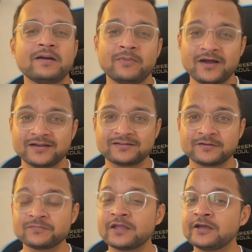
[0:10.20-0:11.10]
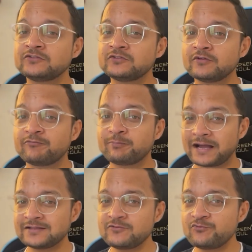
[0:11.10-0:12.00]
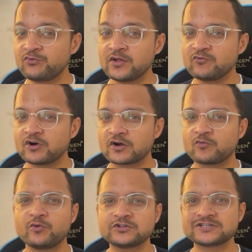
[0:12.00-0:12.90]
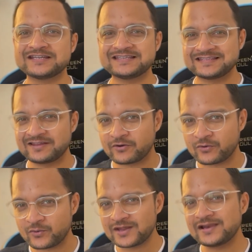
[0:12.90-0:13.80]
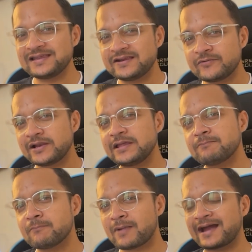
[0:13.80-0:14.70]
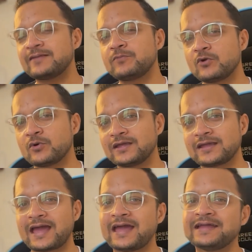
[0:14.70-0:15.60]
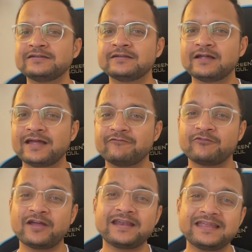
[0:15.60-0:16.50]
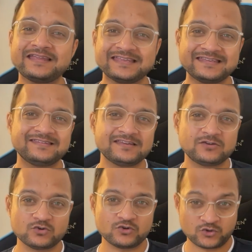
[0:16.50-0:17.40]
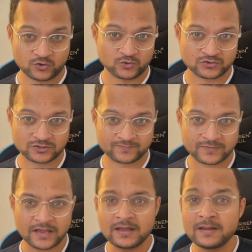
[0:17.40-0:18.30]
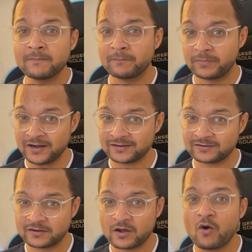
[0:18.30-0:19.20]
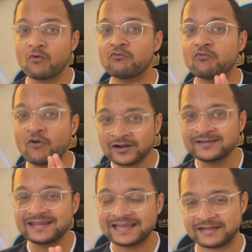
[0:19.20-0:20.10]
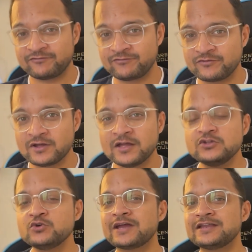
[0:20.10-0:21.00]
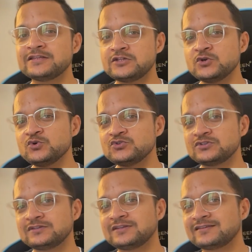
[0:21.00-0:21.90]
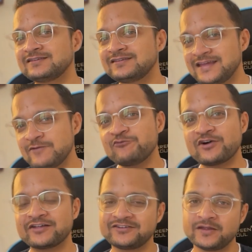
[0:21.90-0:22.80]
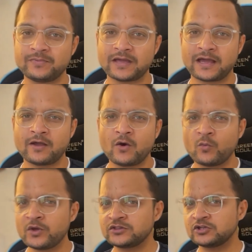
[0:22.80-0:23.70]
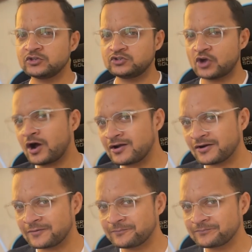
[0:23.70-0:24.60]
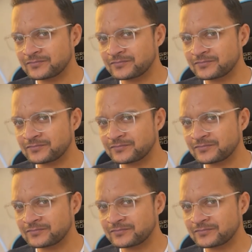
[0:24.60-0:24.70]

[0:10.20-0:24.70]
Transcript: But it's a Python framework which is really, really mind-blowing and very easy to use. But what if you can use the same fast API with Docker?